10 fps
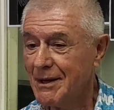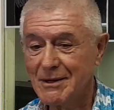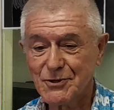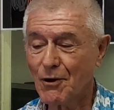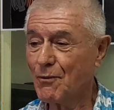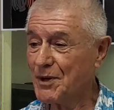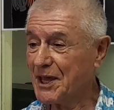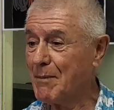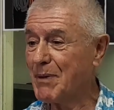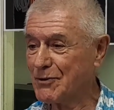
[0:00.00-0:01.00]
So we
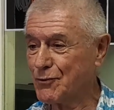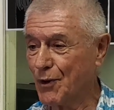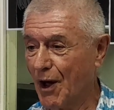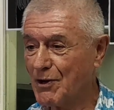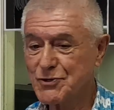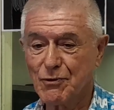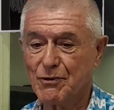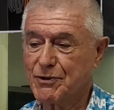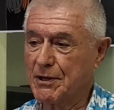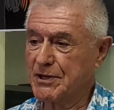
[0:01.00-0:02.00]
came back to the house. So
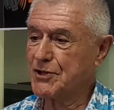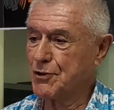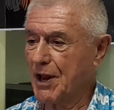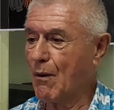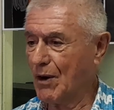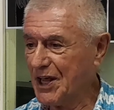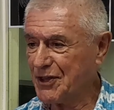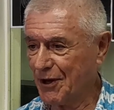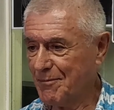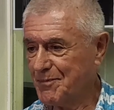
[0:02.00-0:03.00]
that's an hour
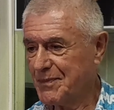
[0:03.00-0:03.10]
later.